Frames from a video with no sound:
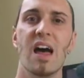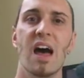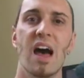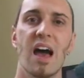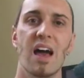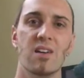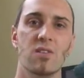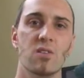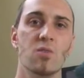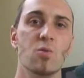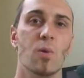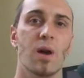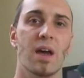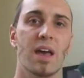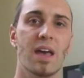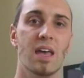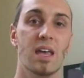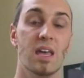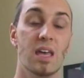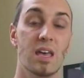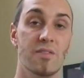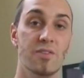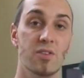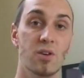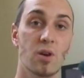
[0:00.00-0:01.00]
either
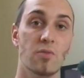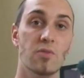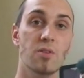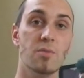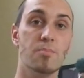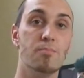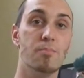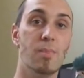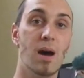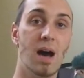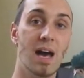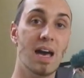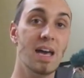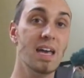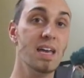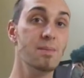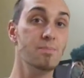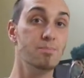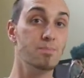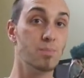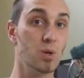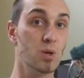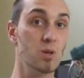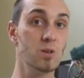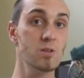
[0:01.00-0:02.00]
way, if you go over to
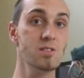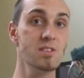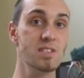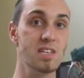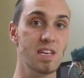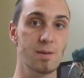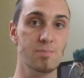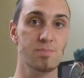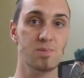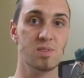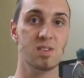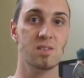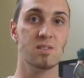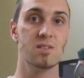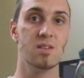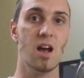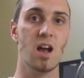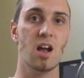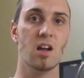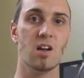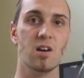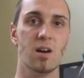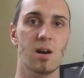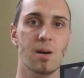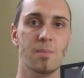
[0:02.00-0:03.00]

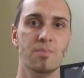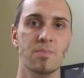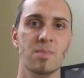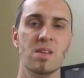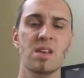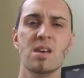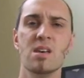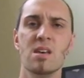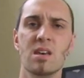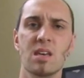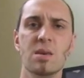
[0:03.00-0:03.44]
mybirdtips.com,